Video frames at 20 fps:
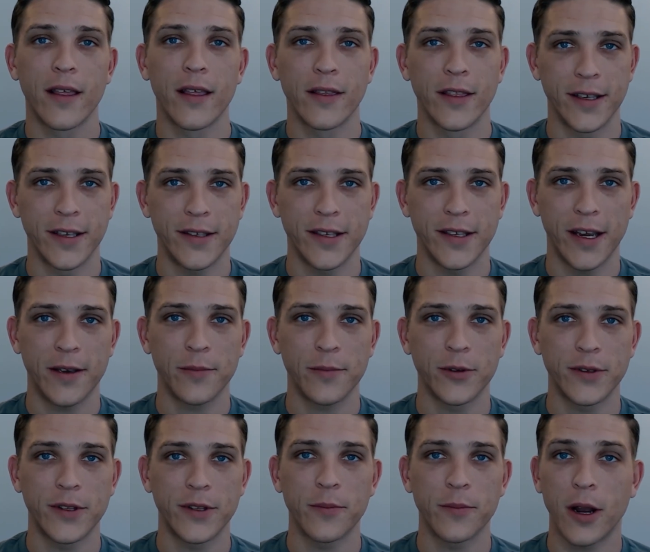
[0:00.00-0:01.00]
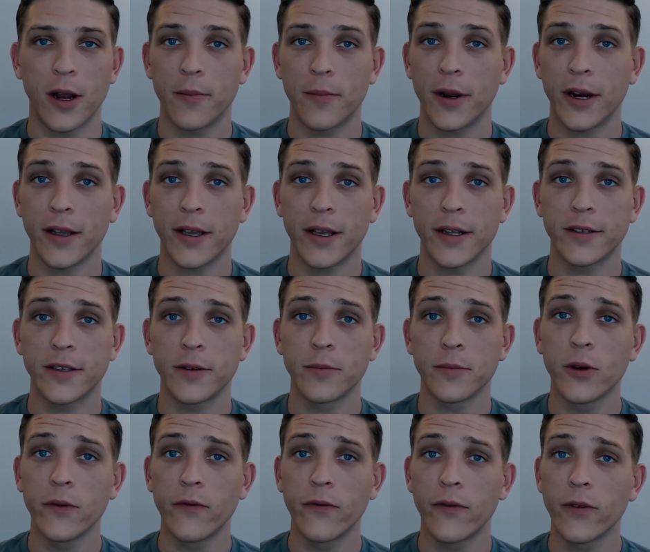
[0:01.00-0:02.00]
This enables the Barbarian to
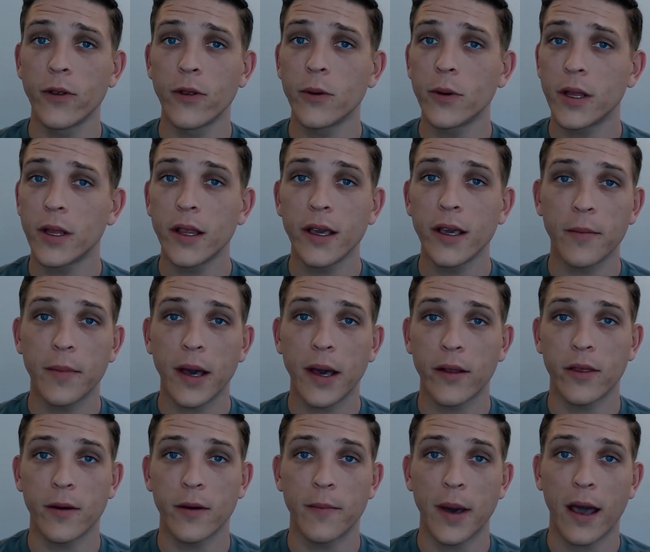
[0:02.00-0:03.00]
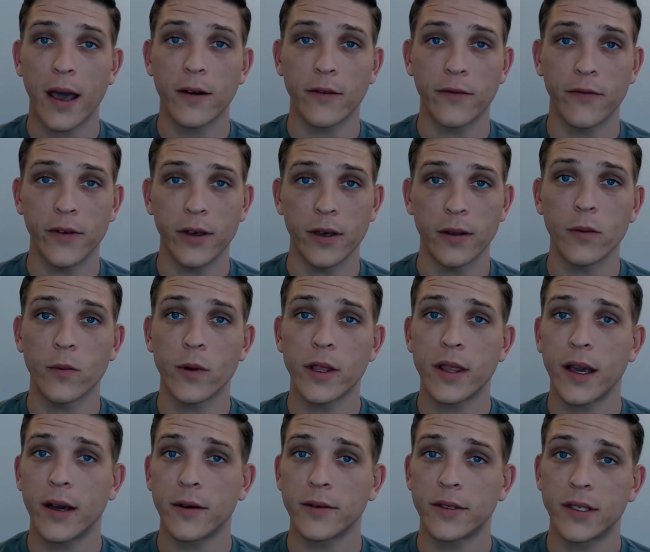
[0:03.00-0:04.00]
move fluidly about the battlefield
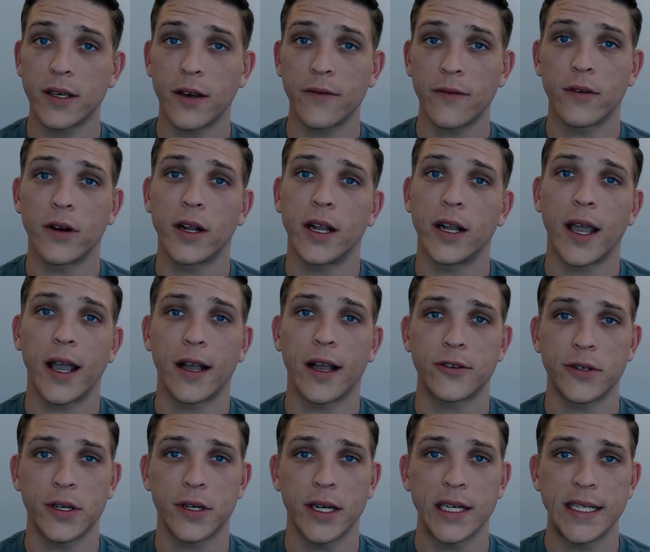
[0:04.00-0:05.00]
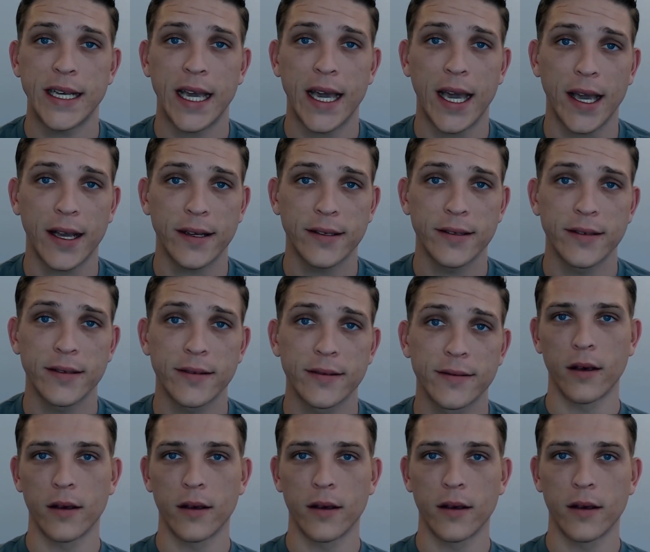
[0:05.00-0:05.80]
without suffering extra attacks.